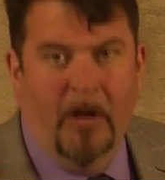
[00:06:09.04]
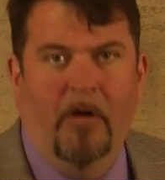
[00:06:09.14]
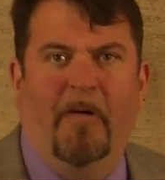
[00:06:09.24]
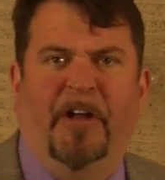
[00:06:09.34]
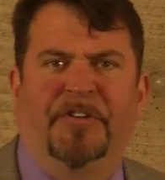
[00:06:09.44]

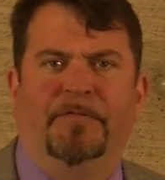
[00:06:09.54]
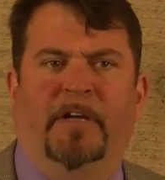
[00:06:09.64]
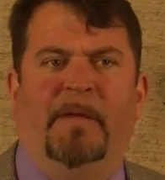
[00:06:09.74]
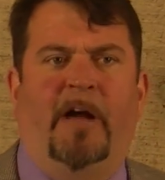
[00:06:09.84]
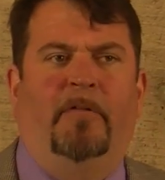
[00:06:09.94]
Well, it doesn't
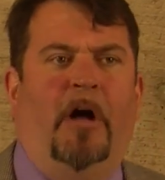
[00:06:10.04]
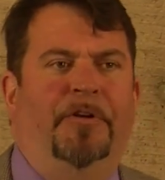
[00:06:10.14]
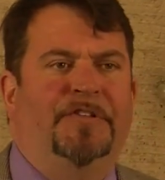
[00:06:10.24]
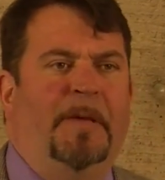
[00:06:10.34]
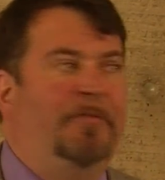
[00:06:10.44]
really matter. I'll
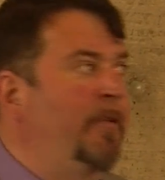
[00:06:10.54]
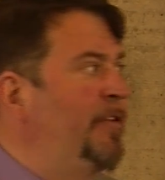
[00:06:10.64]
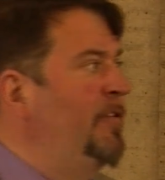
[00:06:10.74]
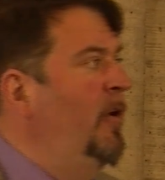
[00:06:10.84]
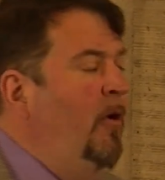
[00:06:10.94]
just skip through
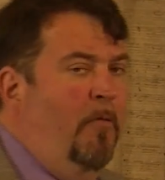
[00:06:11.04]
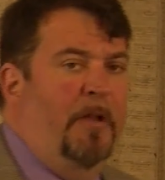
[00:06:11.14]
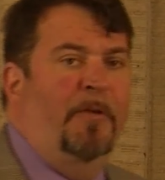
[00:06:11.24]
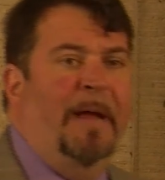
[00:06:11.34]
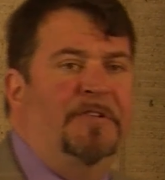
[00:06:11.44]
this.
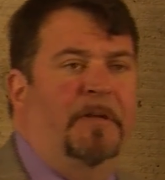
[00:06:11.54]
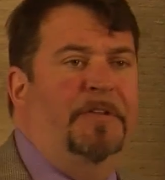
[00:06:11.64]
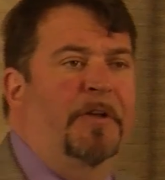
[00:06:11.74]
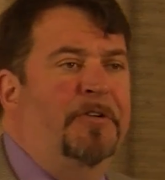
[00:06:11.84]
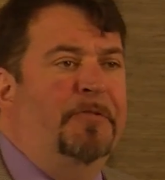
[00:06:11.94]
What
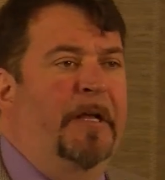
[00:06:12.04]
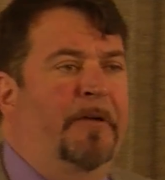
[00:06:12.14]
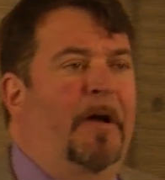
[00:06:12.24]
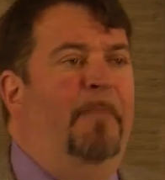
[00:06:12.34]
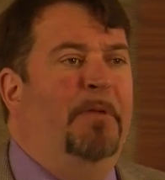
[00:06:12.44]
they're
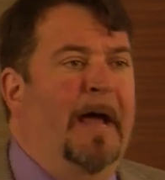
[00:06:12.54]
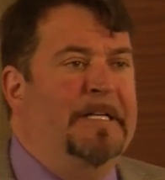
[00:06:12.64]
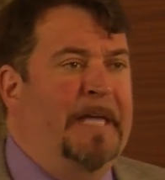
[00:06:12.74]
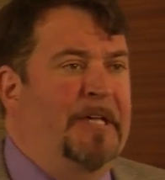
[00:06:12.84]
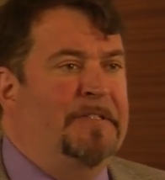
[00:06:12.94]
doing a
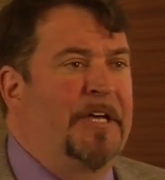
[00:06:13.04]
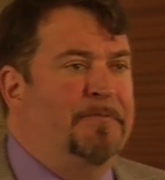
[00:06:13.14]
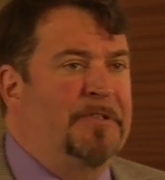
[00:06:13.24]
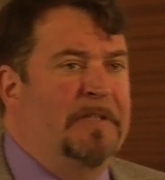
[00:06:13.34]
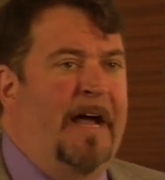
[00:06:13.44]
blind taste
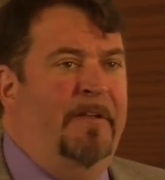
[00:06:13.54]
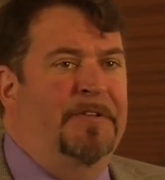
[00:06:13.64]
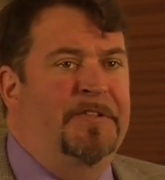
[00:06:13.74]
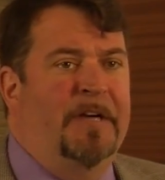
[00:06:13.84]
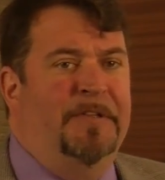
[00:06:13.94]
test with Slava.
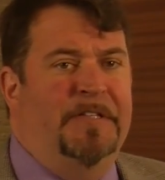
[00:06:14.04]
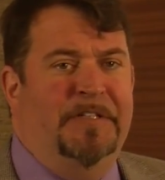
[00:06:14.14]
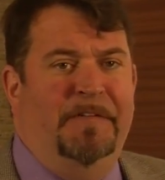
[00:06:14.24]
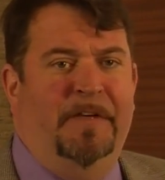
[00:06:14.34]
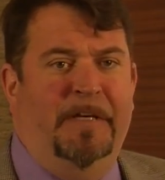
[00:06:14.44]
This is on
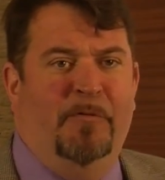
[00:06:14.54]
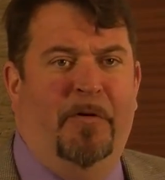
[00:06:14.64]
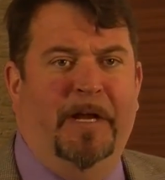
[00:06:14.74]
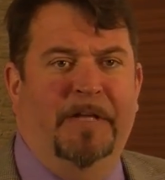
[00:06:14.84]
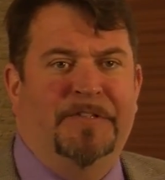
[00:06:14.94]
CTV
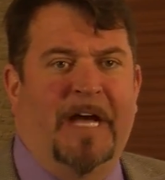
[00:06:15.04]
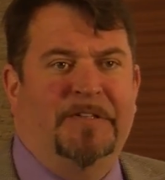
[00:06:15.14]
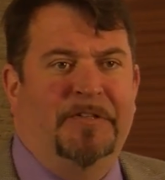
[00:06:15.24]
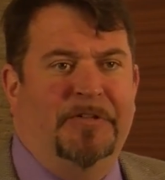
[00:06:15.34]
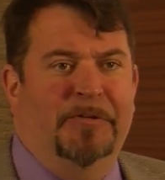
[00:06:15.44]
morning in
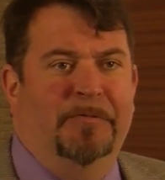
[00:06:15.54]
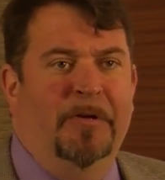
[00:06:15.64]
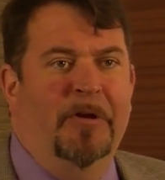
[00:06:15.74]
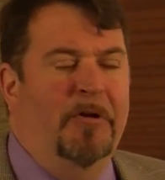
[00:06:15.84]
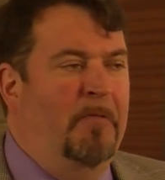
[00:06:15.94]

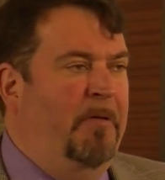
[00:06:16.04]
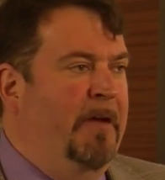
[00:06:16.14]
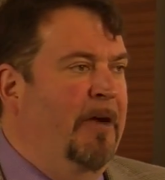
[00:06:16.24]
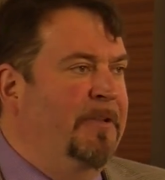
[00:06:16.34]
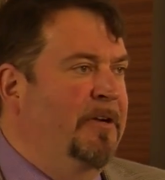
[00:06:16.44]
Saskatoon when we
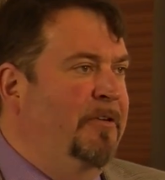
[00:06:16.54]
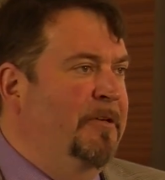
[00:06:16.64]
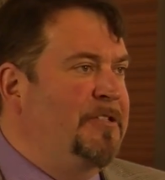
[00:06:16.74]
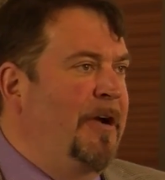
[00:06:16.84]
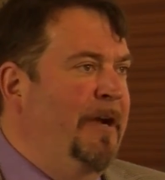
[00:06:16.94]
went out there to do
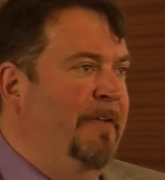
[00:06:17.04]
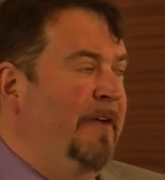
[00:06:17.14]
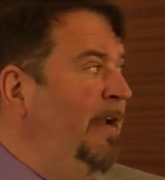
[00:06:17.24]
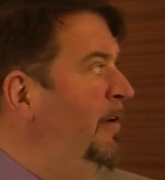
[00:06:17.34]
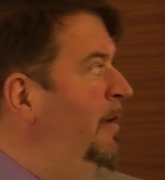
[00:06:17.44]
a charity
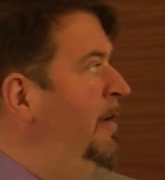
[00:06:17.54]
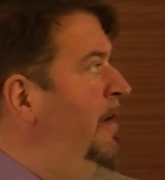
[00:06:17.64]
event.